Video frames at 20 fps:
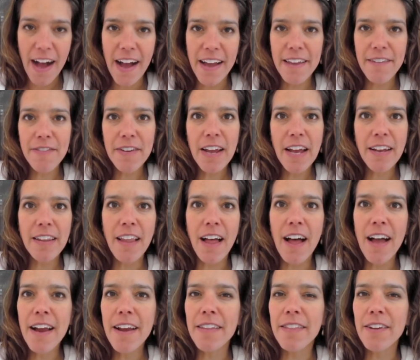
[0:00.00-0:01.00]
Even
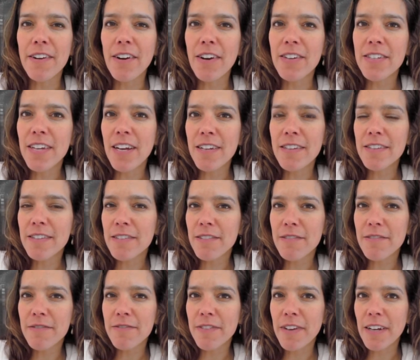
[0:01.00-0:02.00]
online, there are tons
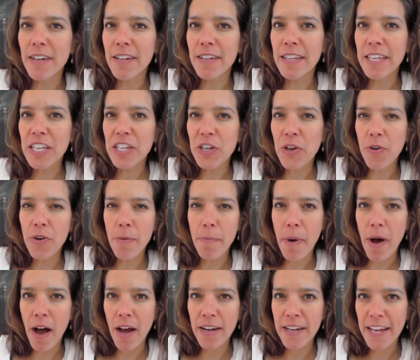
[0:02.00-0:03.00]
of uh, yoga
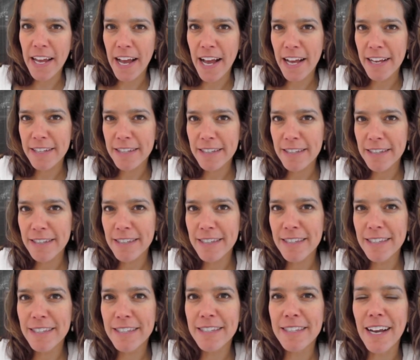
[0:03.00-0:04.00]

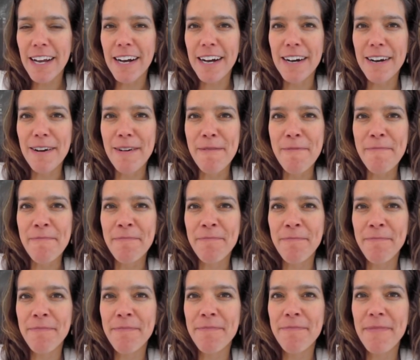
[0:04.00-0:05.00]
podcasts, um,
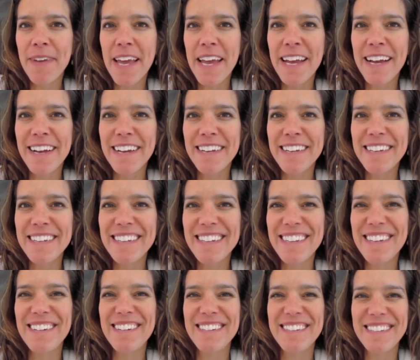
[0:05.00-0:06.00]
and
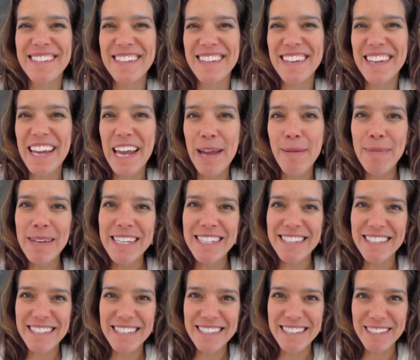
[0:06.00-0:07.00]
there's the gaming
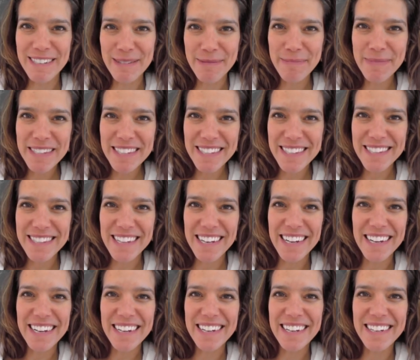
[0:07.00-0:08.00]
systems
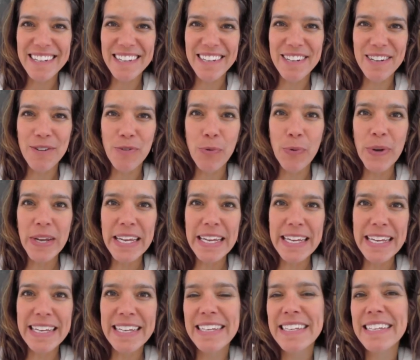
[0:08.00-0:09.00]
that the
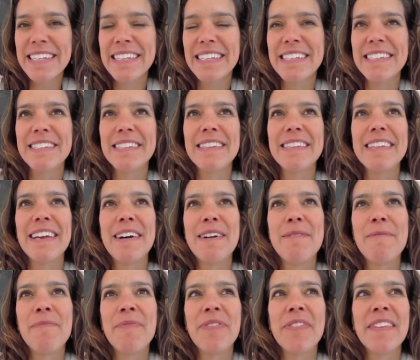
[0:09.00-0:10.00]
Wii is it.
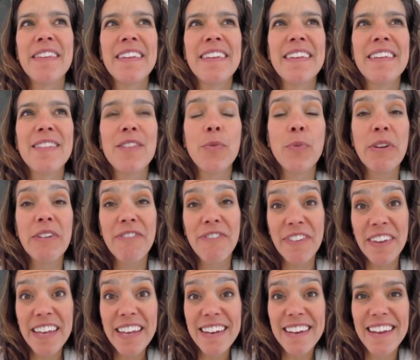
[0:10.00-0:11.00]
Um, the Wii
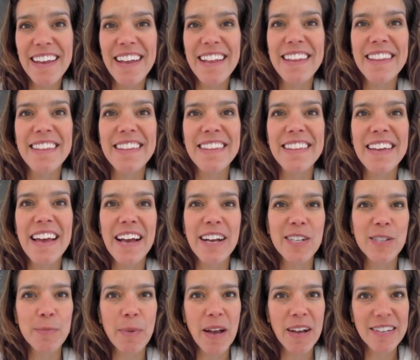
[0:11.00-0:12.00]
Fit and the
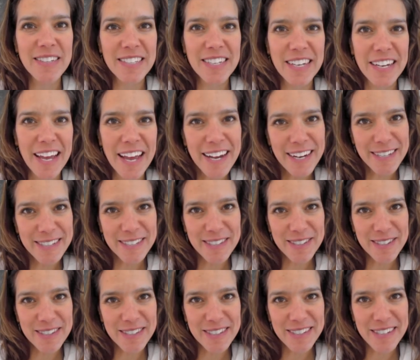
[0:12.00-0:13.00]
Xbox Kinect,
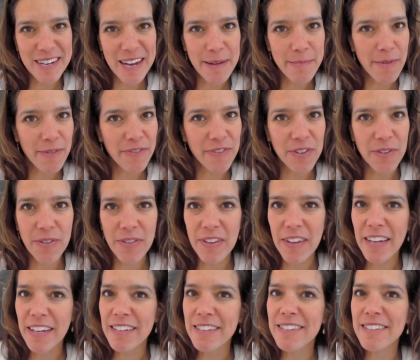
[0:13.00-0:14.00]
just to name a few
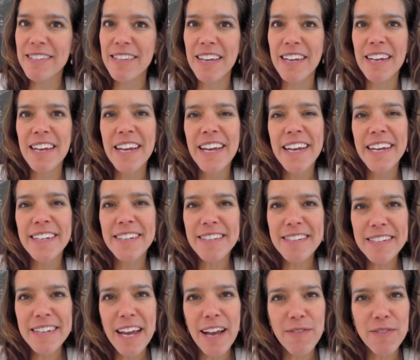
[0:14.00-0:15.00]
things that
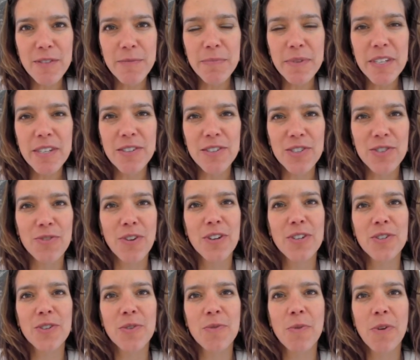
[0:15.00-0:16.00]
doesn't have to be your
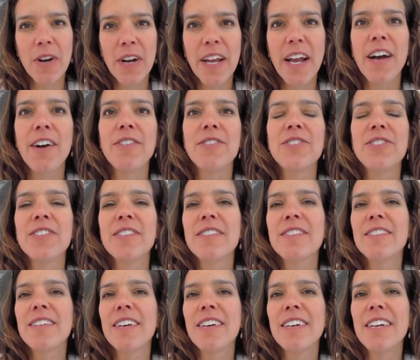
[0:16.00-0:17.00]
structured workout.
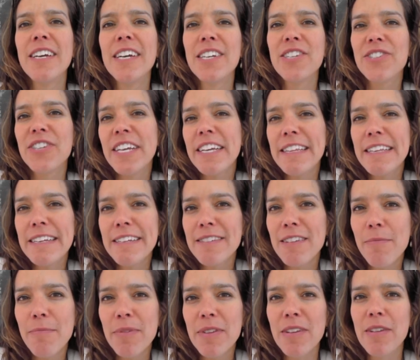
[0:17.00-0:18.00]
Just uh, shake things
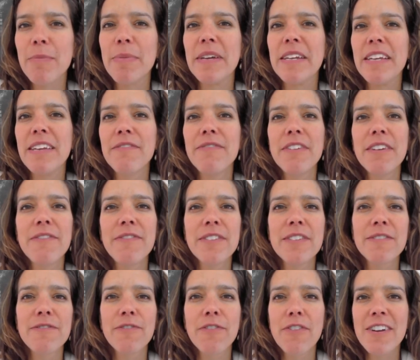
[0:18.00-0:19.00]
up a little bit, even if
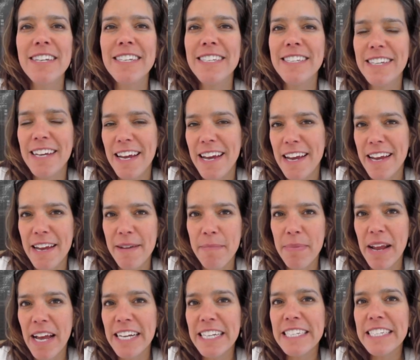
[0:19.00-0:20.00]
it's for a day.
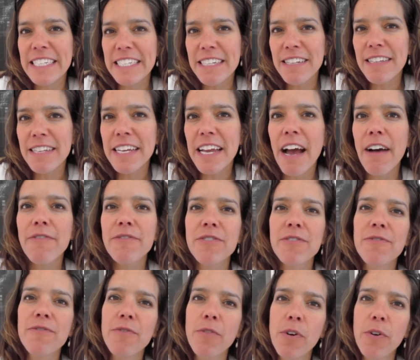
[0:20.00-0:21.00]
But ideally,
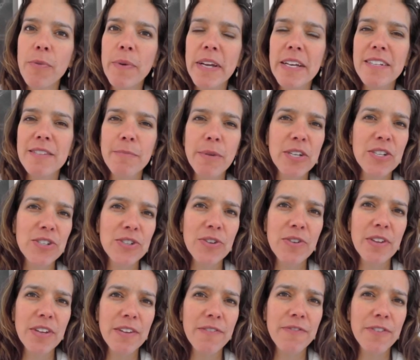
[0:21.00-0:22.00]
after four weeks, make
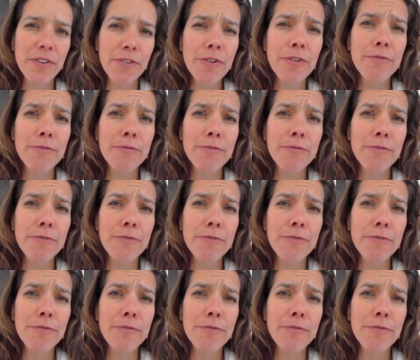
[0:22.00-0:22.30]
sure that if you're in